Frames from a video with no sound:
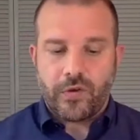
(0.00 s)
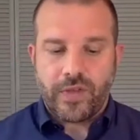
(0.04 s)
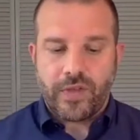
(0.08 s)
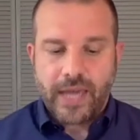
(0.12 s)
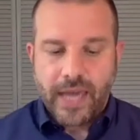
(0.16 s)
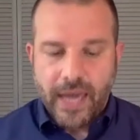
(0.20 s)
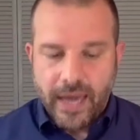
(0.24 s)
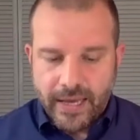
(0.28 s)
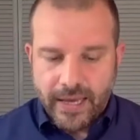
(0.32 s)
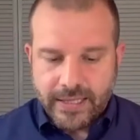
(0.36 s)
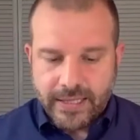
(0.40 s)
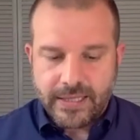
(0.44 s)
the
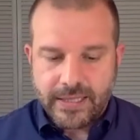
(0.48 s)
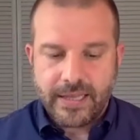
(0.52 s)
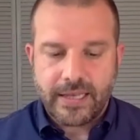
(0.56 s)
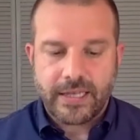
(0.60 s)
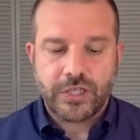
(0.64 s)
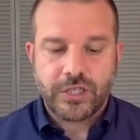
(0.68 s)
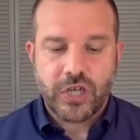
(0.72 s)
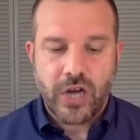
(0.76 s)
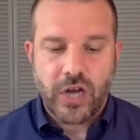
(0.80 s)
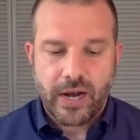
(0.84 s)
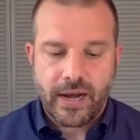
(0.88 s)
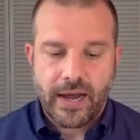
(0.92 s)
case
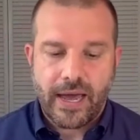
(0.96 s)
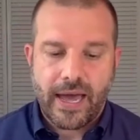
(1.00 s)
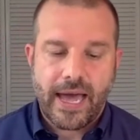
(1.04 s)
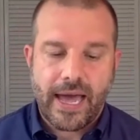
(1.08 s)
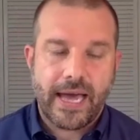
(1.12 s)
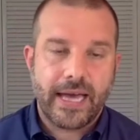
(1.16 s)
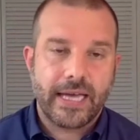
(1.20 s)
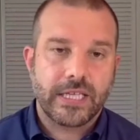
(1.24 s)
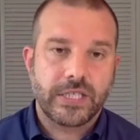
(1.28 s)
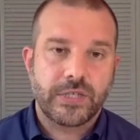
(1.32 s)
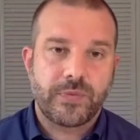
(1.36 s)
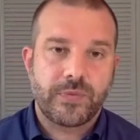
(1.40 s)
that China
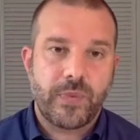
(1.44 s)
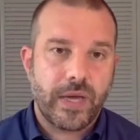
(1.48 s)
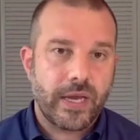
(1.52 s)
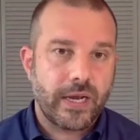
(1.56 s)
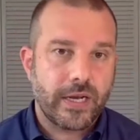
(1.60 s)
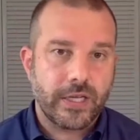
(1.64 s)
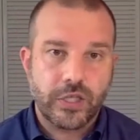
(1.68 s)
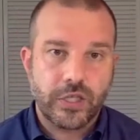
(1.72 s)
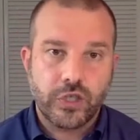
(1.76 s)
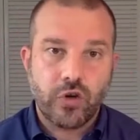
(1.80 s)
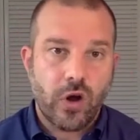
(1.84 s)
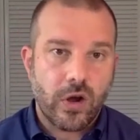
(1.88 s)
has been
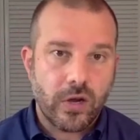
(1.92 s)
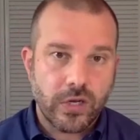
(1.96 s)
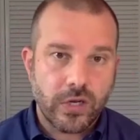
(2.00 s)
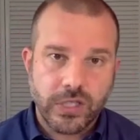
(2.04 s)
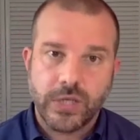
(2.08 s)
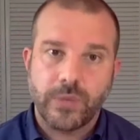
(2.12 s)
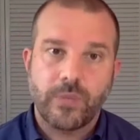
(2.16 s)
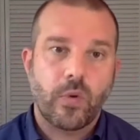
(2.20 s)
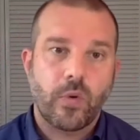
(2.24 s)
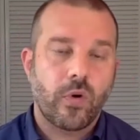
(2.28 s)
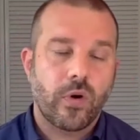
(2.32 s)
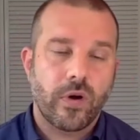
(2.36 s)
a strong
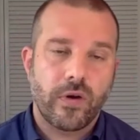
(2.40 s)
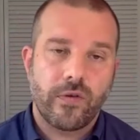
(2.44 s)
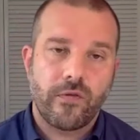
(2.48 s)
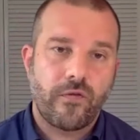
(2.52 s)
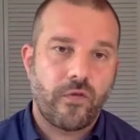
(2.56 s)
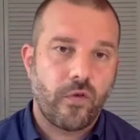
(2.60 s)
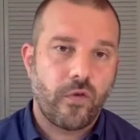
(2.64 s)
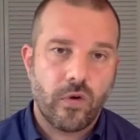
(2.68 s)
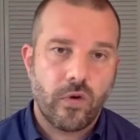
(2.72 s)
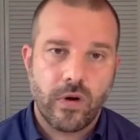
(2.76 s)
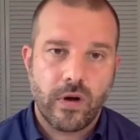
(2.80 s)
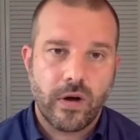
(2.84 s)
support
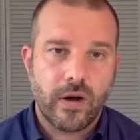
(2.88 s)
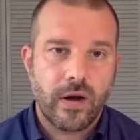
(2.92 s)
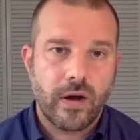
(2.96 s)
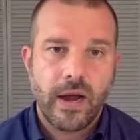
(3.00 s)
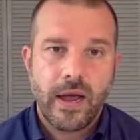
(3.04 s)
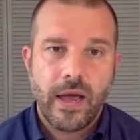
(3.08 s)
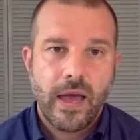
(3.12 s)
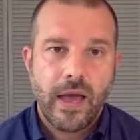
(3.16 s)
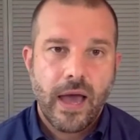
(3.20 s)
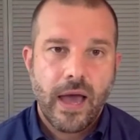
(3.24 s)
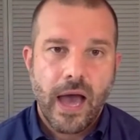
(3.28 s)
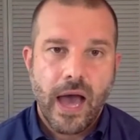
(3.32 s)
for
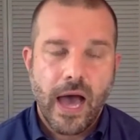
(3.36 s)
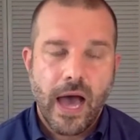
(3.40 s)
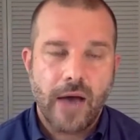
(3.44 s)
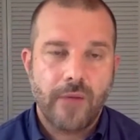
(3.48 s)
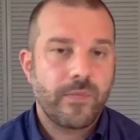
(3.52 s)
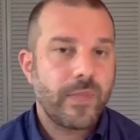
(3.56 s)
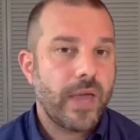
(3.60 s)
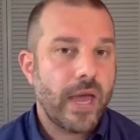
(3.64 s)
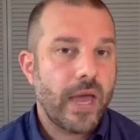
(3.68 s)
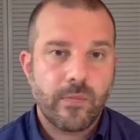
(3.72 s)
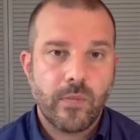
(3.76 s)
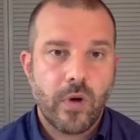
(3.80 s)

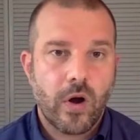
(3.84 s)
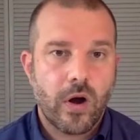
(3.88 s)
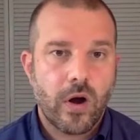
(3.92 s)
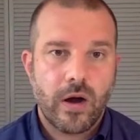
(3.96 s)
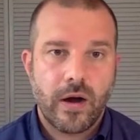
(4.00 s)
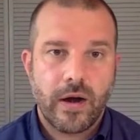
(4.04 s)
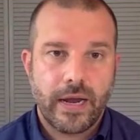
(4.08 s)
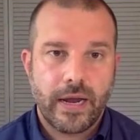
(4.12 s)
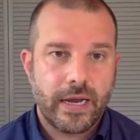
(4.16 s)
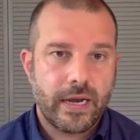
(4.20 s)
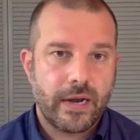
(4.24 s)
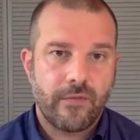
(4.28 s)

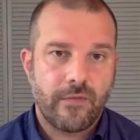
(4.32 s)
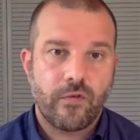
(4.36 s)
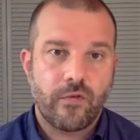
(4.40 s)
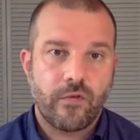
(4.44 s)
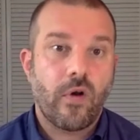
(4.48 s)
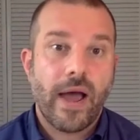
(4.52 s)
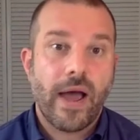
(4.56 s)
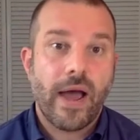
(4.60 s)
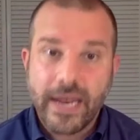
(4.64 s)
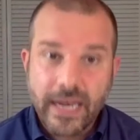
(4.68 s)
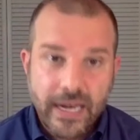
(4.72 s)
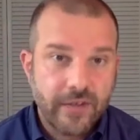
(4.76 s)
Myanmar in a
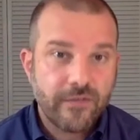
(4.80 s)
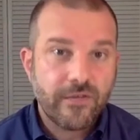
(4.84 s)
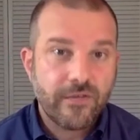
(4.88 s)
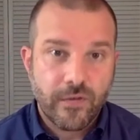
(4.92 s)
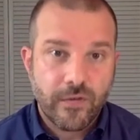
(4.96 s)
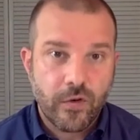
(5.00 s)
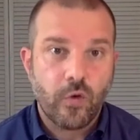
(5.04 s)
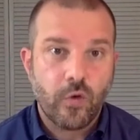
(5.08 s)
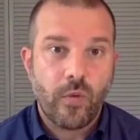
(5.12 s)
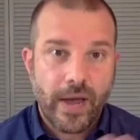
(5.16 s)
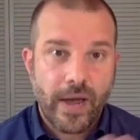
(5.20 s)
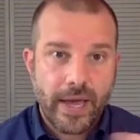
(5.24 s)
variety of
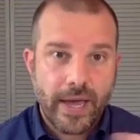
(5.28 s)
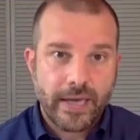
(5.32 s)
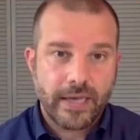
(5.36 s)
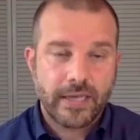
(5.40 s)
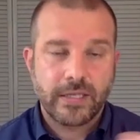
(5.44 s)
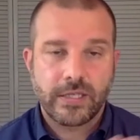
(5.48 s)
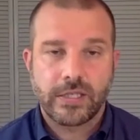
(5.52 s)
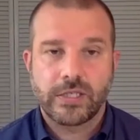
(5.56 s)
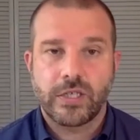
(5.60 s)
different ways.